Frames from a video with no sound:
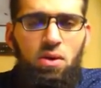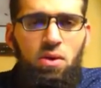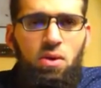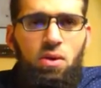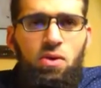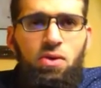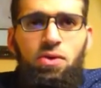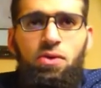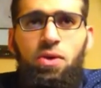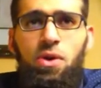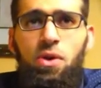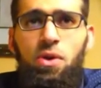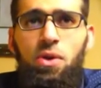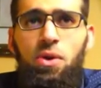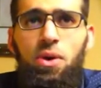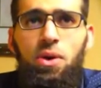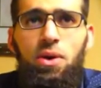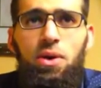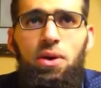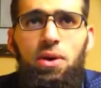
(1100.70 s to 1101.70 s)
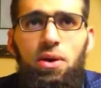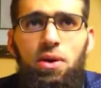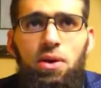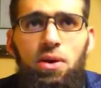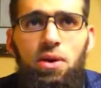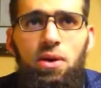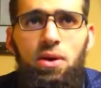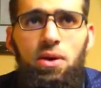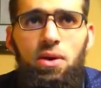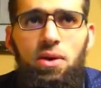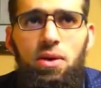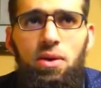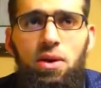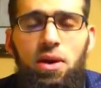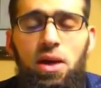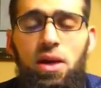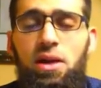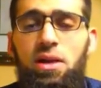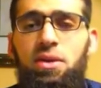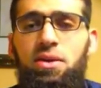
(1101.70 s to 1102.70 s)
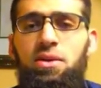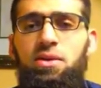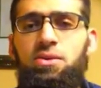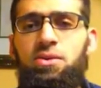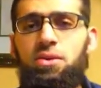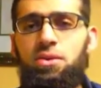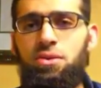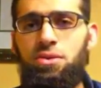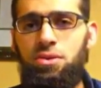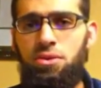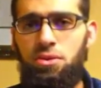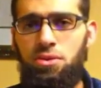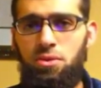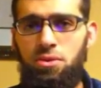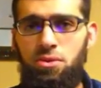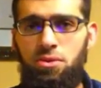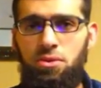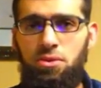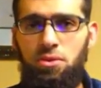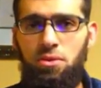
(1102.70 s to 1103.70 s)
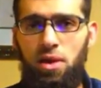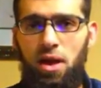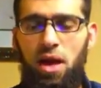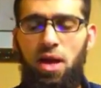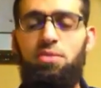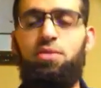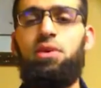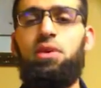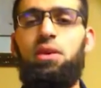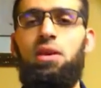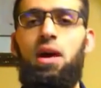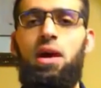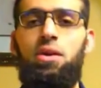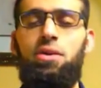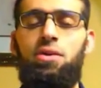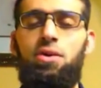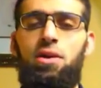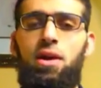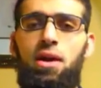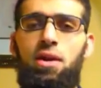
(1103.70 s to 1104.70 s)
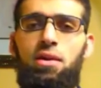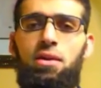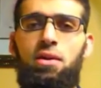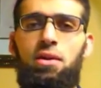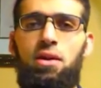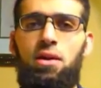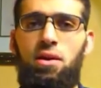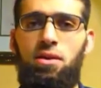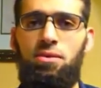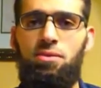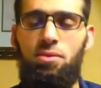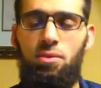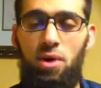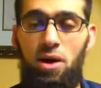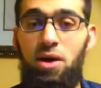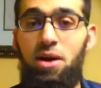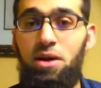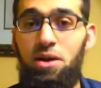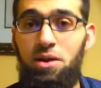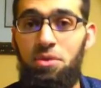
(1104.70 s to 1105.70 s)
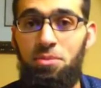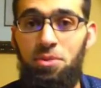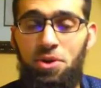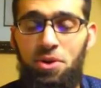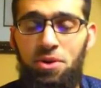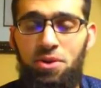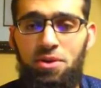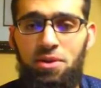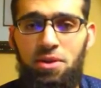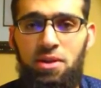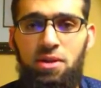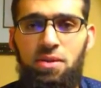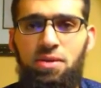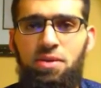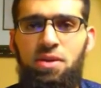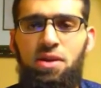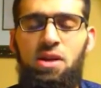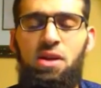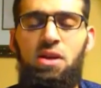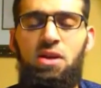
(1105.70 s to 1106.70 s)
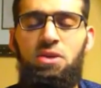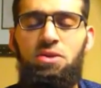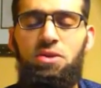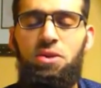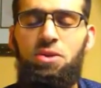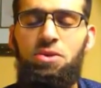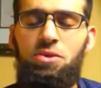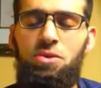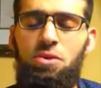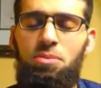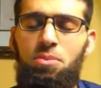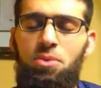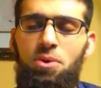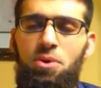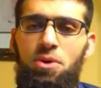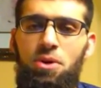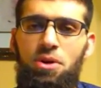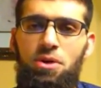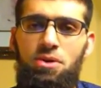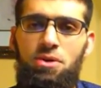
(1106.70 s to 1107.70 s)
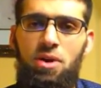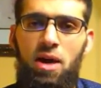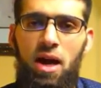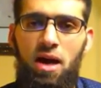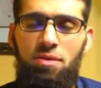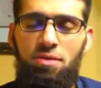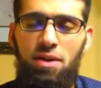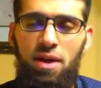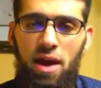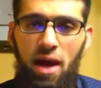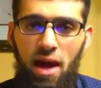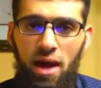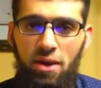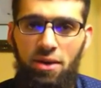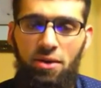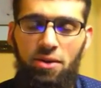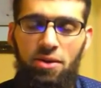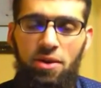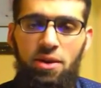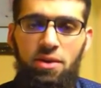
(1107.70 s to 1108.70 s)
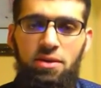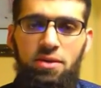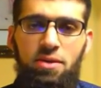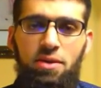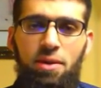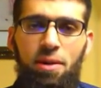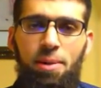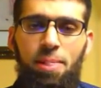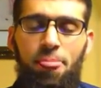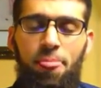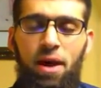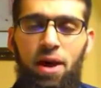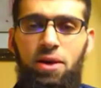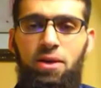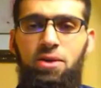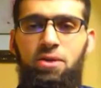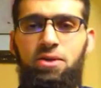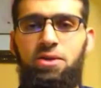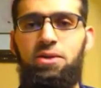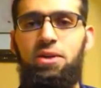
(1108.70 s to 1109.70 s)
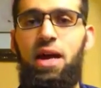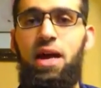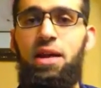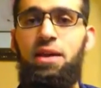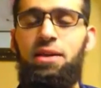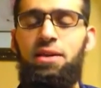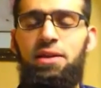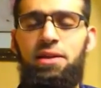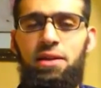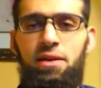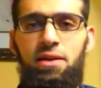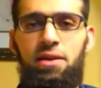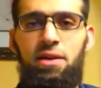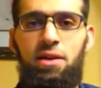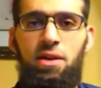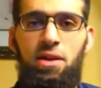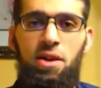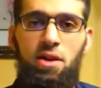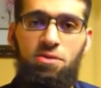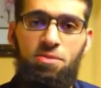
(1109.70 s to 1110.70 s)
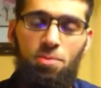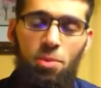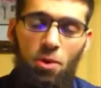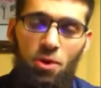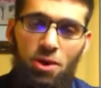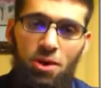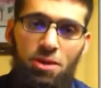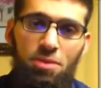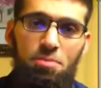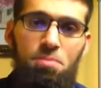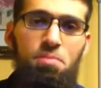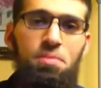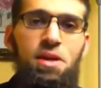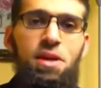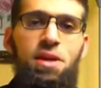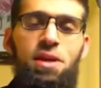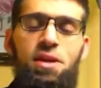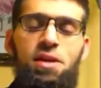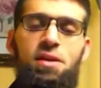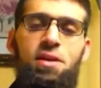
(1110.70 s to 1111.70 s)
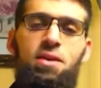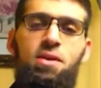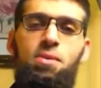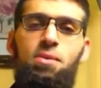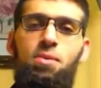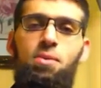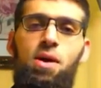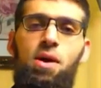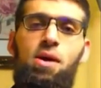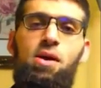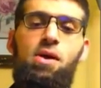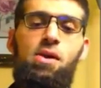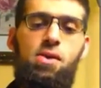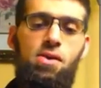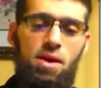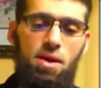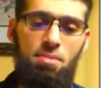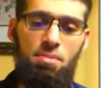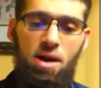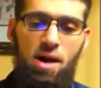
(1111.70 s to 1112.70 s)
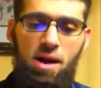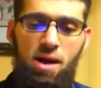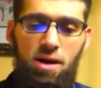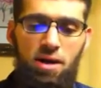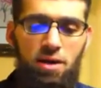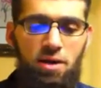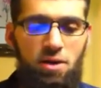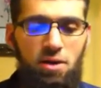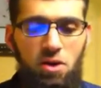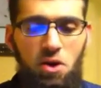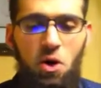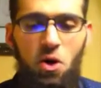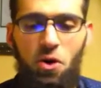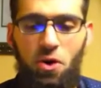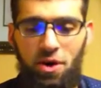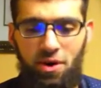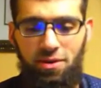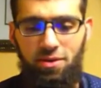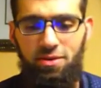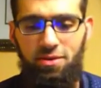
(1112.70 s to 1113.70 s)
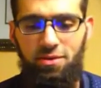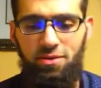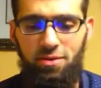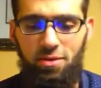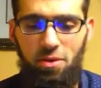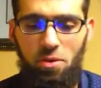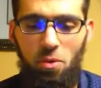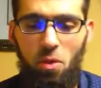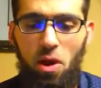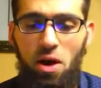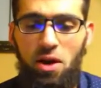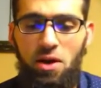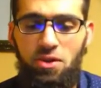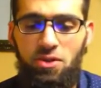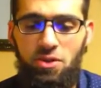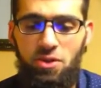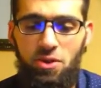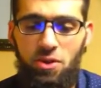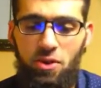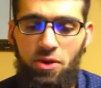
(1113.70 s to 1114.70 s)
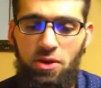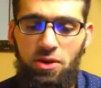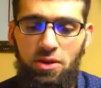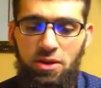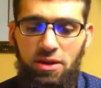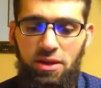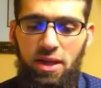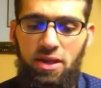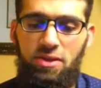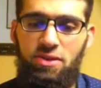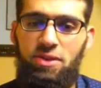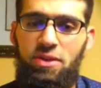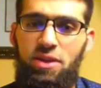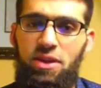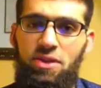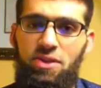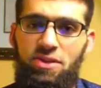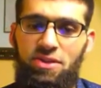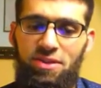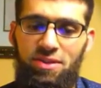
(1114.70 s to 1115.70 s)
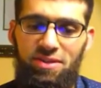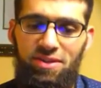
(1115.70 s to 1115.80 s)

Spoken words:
So, in addition to having an accurate idea of where I am currently, it's also important to have an accurate understanding of point B. Where am I going? What is your destination?